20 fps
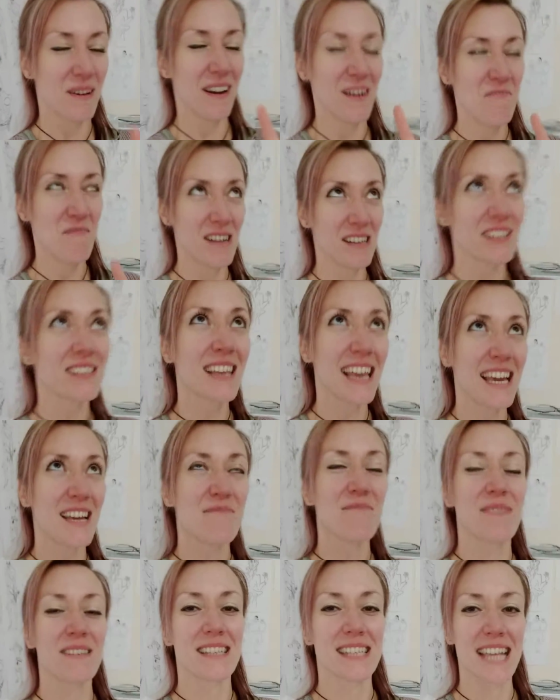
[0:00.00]
I must
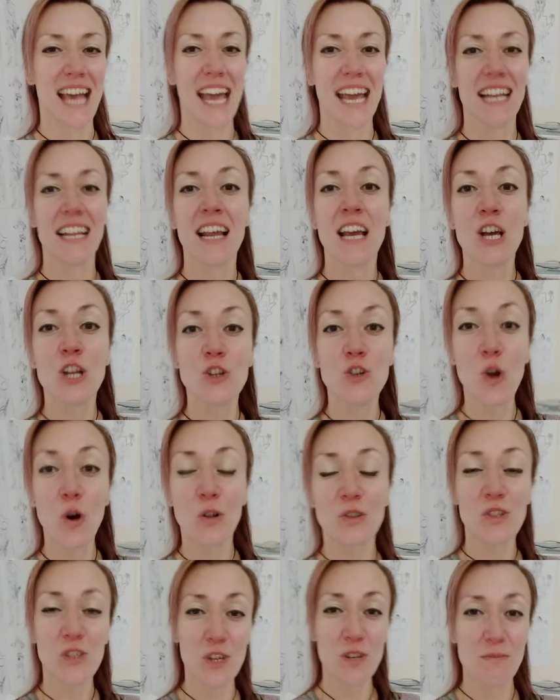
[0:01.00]
keep saying
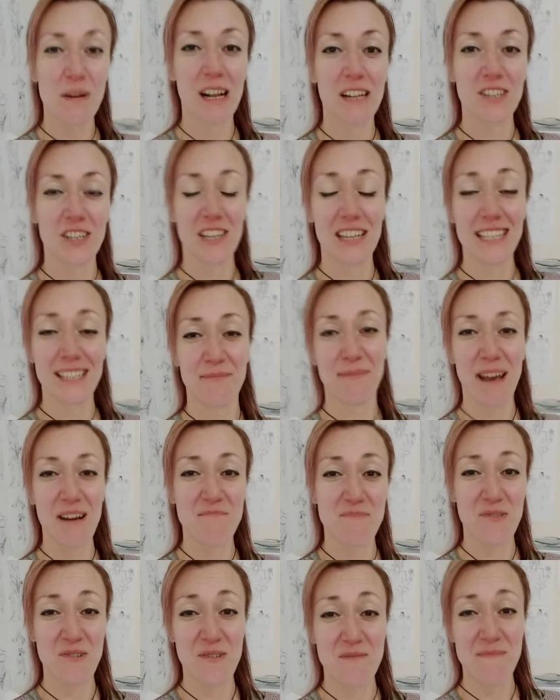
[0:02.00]
not too much. It is about
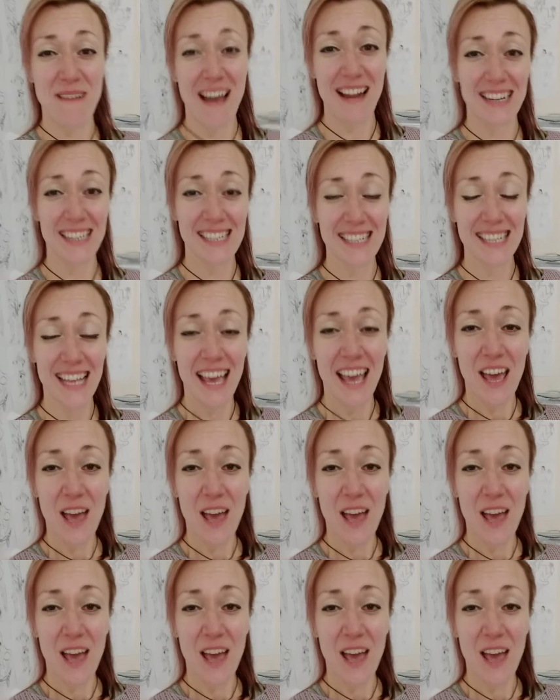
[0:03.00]
boring balance.